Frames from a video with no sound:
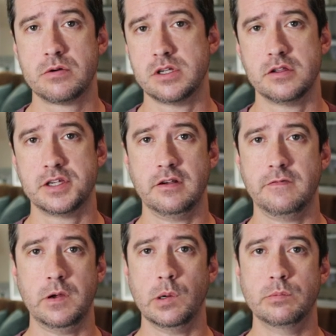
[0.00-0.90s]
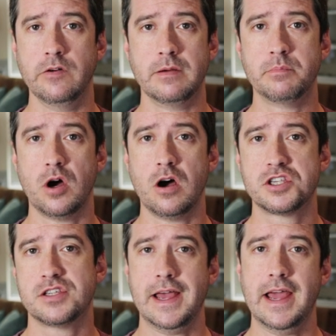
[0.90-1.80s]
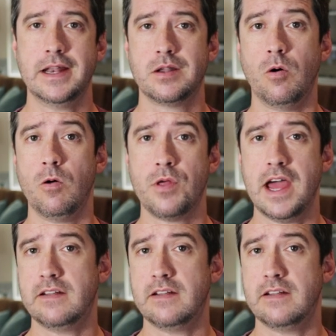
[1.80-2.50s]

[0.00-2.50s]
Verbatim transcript: results in fewer moving parts and all the